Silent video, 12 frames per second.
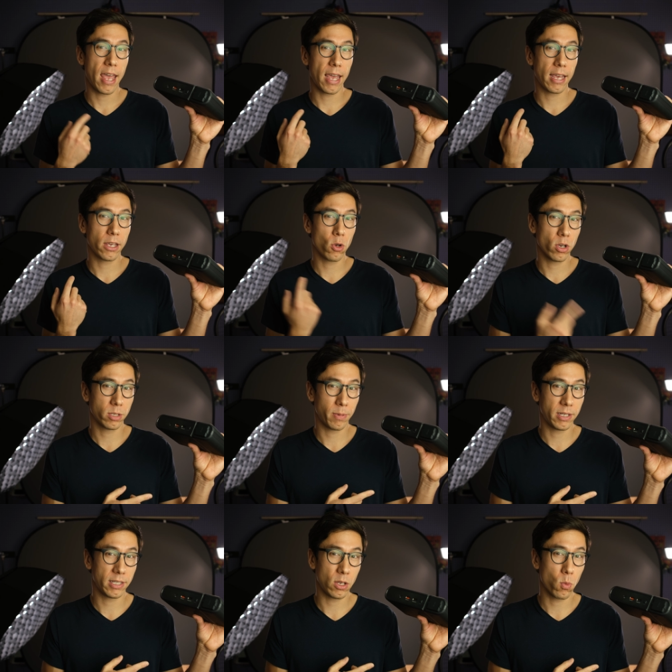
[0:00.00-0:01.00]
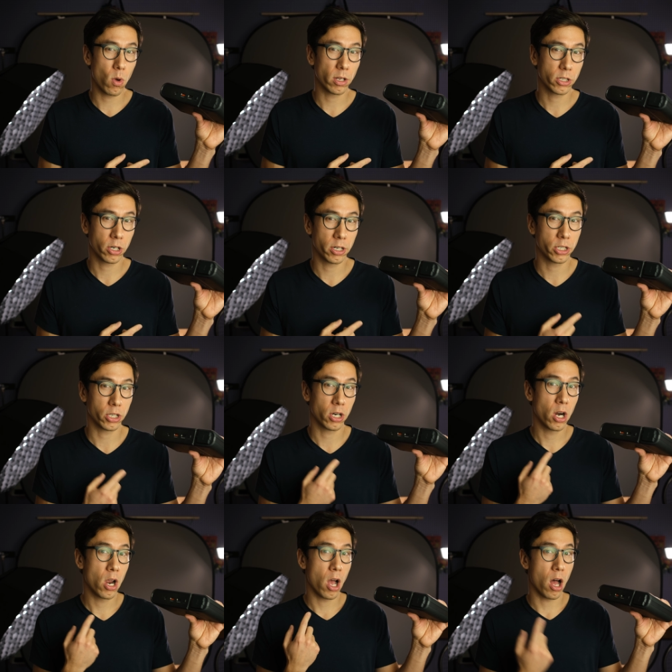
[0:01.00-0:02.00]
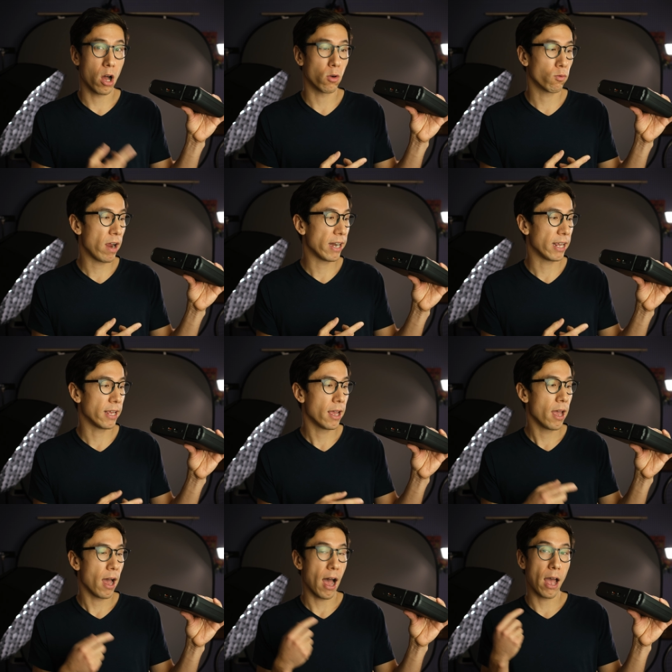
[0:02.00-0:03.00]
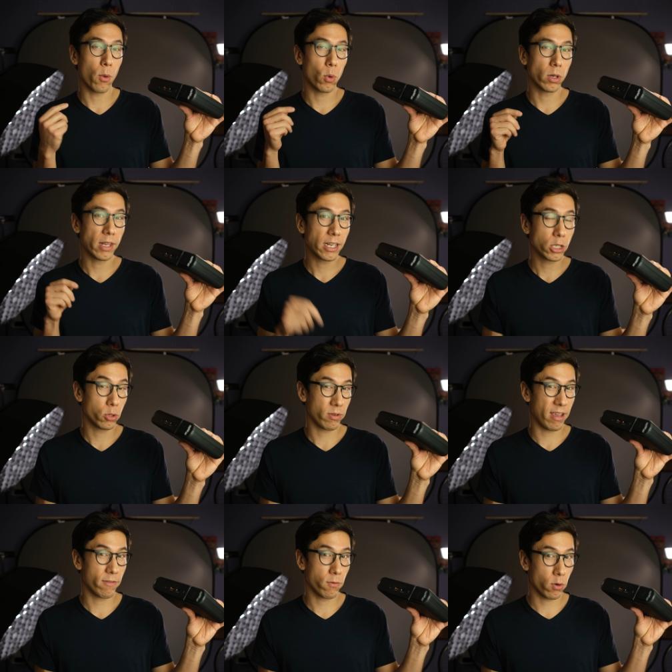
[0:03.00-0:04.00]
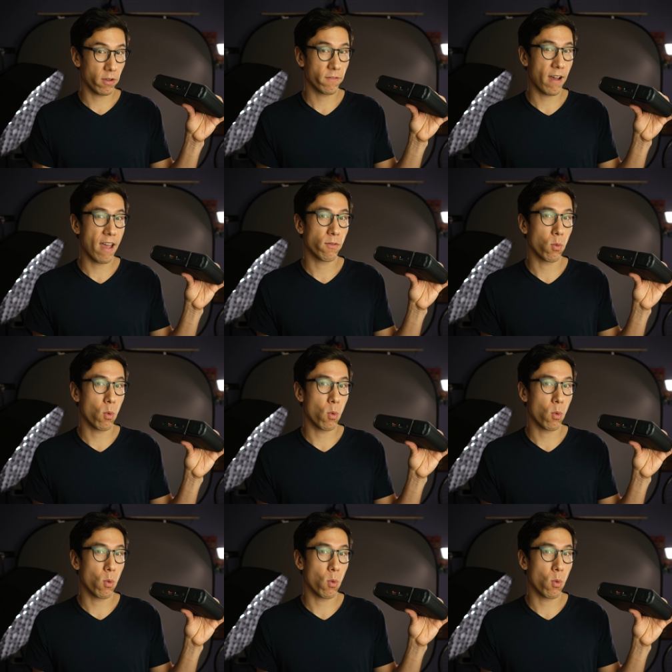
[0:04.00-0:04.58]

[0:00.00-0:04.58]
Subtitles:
a USB-C wall charger already, I will link to a 45